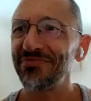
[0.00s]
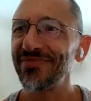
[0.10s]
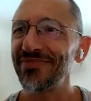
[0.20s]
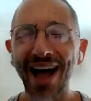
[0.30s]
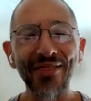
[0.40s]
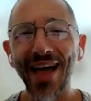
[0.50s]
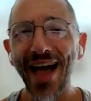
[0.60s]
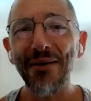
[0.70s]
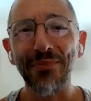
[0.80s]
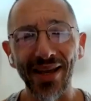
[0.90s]
not
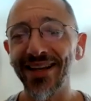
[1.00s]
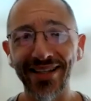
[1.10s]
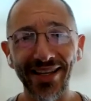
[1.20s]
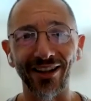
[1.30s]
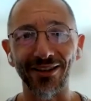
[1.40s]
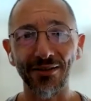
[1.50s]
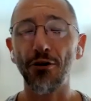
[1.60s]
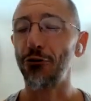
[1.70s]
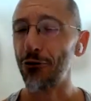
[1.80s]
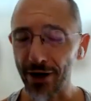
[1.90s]
that big a deal.
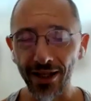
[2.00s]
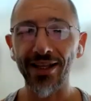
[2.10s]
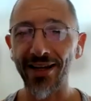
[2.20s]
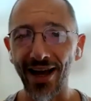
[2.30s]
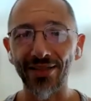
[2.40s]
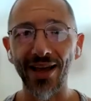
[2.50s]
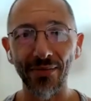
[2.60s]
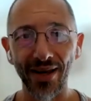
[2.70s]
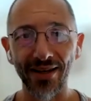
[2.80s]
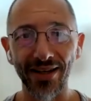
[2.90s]
Really not that
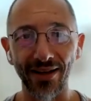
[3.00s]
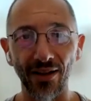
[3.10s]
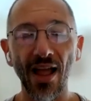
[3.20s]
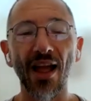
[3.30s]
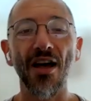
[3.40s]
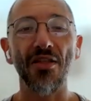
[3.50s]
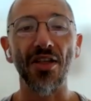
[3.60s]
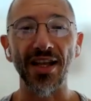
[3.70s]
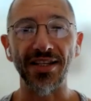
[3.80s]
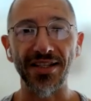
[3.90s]
big a deal.
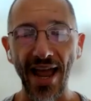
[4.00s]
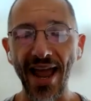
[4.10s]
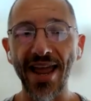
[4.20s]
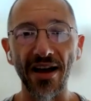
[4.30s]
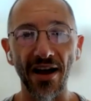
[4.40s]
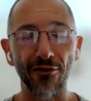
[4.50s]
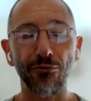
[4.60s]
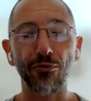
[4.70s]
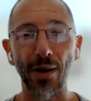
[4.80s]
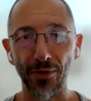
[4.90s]
The day of
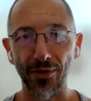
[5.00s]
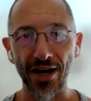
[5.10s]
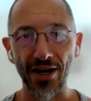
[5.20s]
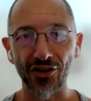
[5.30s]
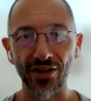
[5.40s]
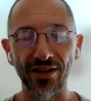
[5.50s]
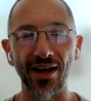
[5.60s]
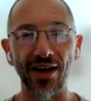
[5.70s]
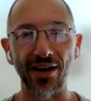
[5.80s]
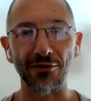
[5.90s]
preparation
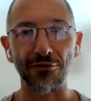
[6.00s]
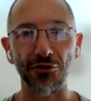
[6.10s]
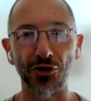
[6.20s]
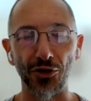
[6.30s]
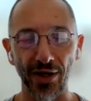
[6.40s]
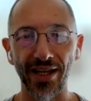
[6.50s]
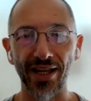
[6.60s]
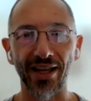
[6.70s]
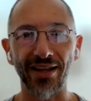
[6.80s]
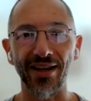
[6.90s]
of
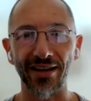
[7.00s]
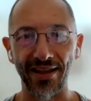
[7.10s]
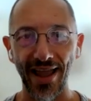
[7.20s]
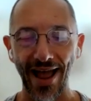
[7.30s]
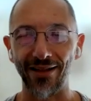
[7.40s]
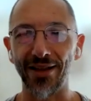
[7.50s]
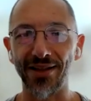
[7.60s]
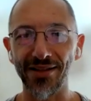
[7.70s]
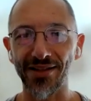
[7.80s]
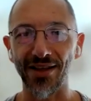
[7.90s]
drinking
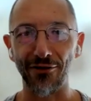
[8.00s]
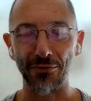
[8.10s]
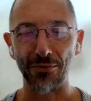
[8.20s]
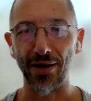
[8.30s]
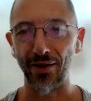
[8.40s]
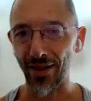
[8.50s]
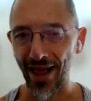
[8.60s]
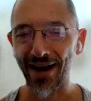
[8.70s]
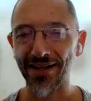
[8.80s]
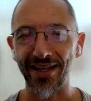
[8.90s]
gallons of
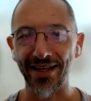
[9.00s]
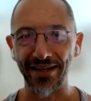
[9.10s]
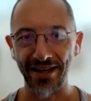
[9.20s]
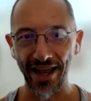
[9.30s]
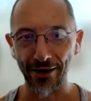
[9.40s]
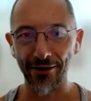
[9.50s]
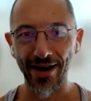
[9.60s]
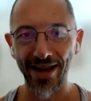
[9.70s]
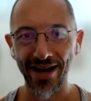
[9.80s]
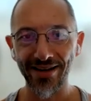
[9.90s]
Miralax in
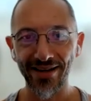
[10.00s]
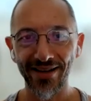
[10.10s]
Gatorade,